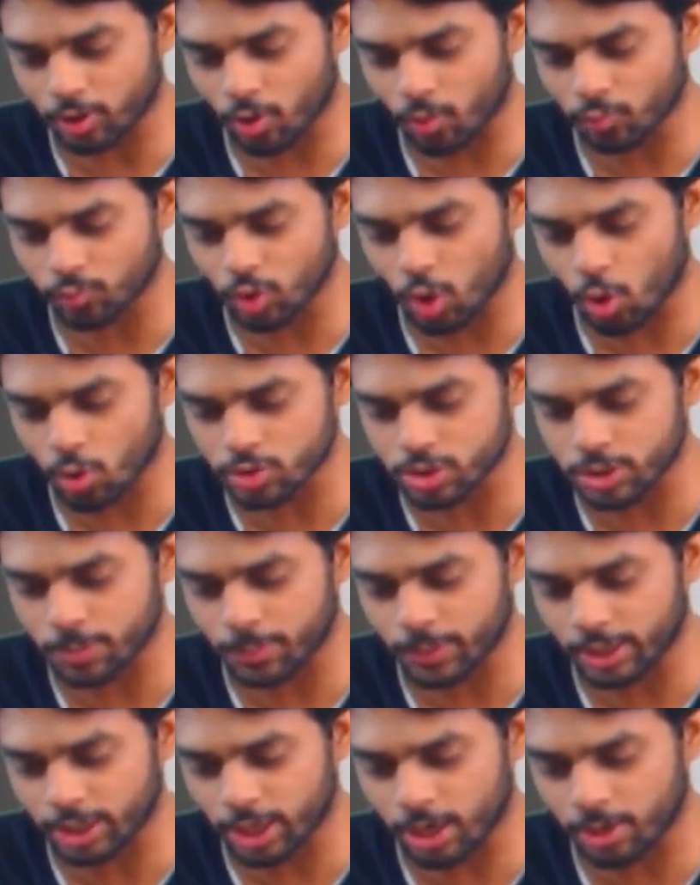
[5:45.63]
of the
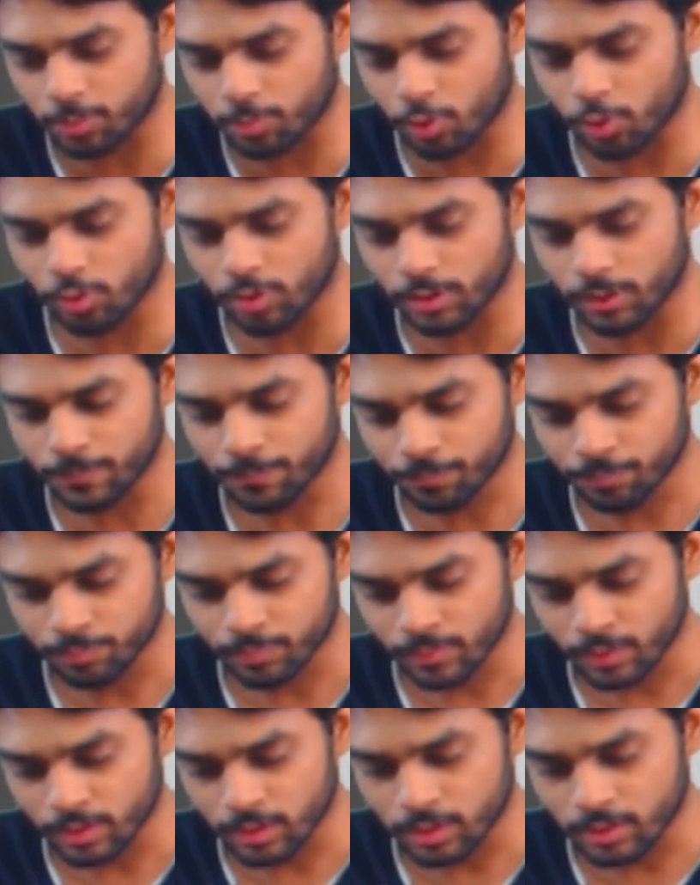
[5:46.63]
occipital bone,
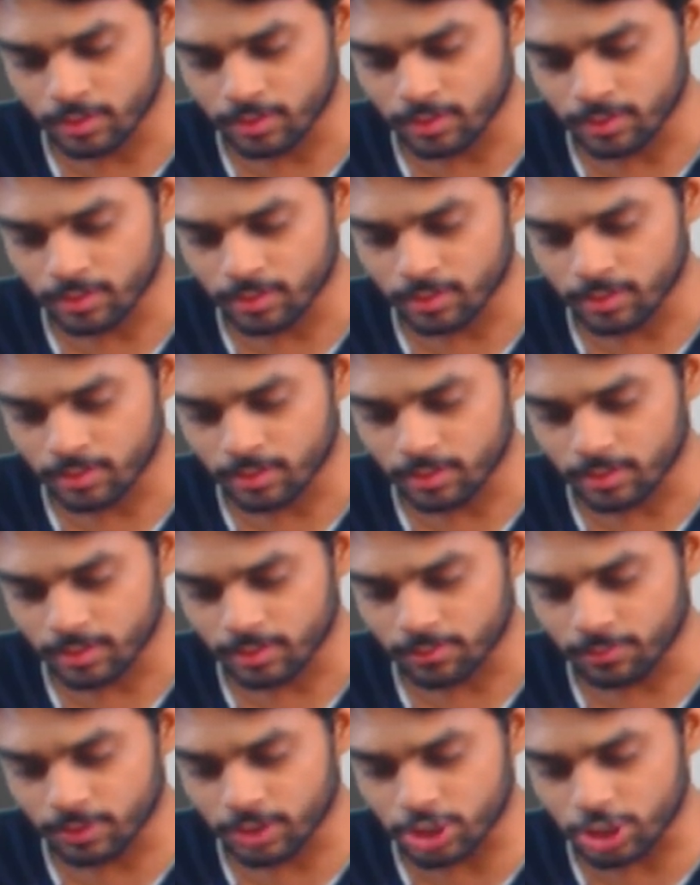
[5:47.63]

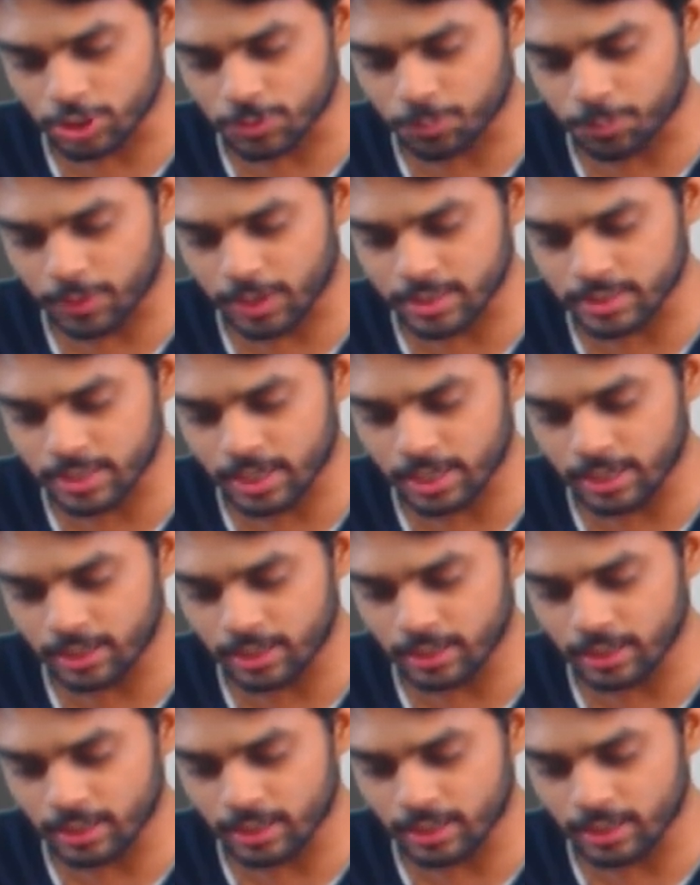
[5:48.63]
which is present.